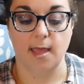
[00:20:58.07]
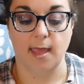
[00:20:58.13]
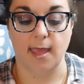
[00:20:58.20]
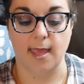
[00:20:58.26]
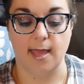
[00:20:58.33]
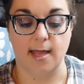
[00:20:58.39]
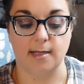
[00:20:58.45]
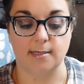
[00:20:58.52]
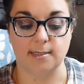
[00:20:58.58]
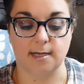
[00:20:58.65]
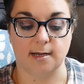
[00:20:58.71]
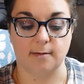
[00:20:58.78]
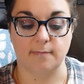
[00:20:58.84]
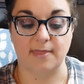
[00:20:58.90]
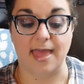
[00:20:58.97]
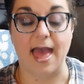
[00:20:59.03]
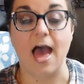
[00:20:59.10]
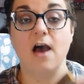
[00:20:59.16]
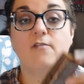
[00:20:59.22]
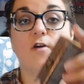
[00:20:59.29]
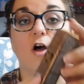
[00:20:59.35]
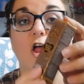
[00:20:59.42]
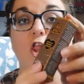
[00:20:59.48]
And they
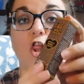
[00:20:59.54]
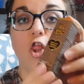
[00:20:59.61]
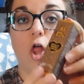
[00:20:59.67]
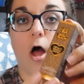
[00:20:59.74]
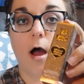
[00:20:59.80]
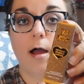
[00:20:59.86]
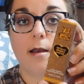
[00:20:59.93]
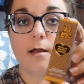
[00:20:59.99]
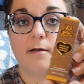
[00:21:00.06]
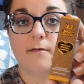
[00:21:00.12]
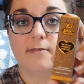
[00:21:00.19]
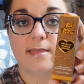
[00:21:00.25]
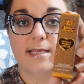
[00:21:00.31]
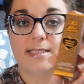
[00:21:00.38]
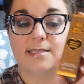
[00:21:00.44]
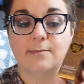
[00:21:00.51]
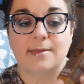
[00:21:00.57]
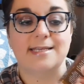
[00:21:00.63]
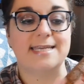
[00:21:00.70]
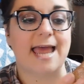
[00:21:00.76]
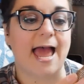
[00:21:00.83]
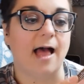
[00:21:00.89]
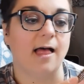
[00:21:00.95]
have a lot of these
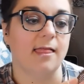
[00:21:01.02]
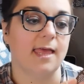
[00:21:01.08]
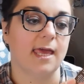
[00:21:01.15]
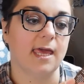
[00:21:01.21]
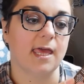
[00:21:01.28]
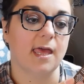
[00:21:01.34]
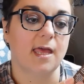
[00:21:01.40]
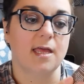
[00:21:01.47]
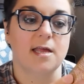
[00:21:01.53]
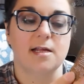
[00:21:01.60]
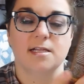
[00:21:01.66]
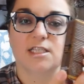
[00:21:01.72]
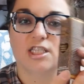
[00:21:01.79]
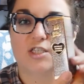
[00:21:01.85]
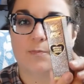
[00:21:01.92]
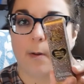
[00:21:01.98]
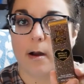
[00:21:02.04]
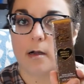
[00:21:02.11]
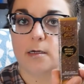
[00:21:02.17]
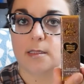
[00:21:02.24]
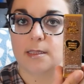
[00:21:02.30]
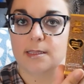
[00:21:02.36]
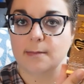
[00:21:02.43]
metallic
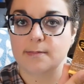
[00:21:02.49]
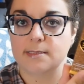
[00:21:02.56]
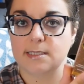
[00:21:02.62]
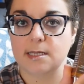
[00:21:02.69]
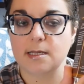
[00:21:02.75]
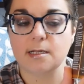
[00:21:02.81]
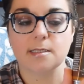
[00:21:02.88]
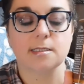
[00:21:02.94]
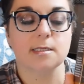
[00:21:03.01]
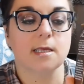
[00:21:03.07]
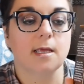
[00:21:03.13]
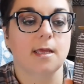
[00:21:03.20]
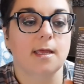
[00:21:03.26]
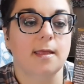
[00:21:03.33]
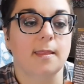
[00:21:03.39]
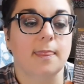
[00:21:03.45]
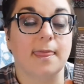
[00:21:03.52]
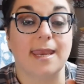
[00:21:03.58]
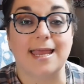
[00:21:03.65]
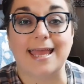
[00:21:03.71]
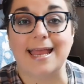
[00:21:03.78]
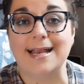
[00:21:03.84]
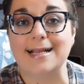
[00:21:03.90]
sparkle lipsticks. But
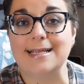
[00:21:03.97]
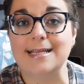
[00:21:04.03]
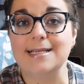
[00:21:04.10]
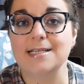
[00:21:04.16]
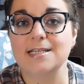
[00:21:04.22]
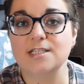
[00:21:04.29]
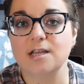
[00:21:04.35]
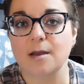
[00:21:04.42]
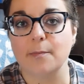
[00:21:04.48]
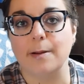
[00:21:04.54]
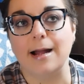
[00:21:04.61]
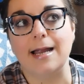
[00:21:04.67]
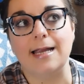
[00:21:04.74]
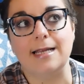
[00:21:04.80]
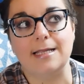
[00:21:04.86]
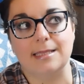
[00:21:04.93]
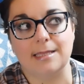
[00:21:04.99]
again, I need to start buying